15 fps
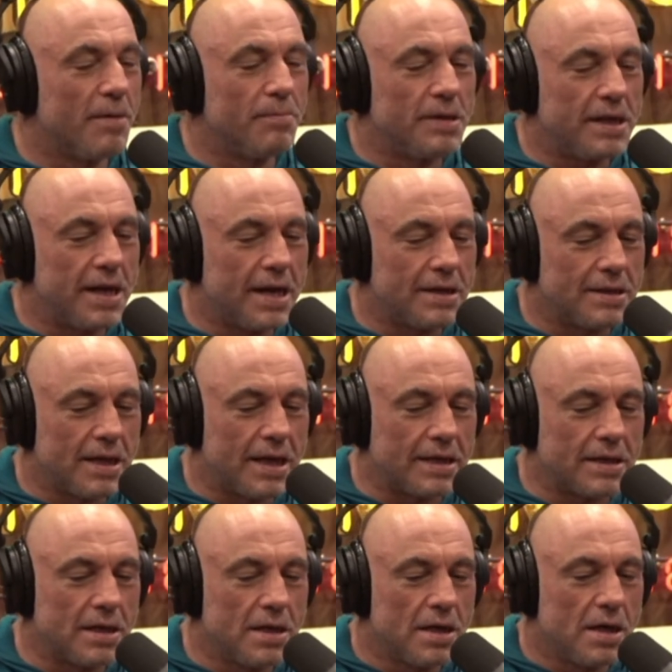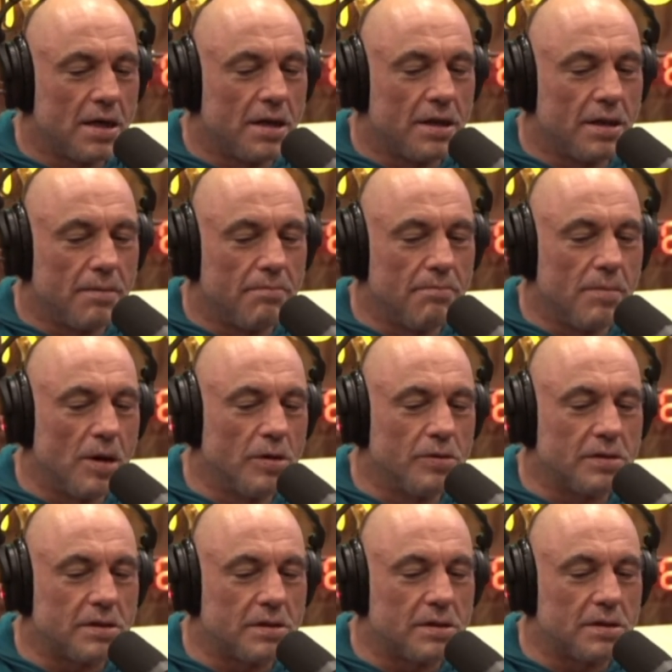but he had like the
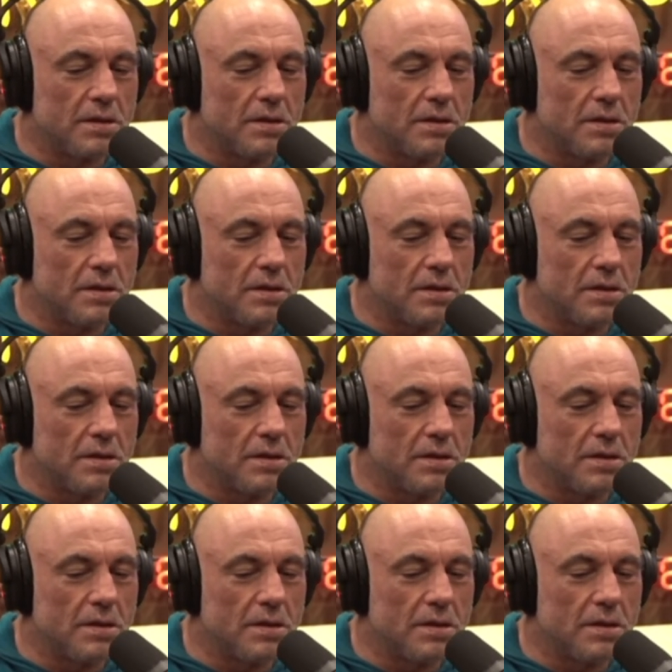most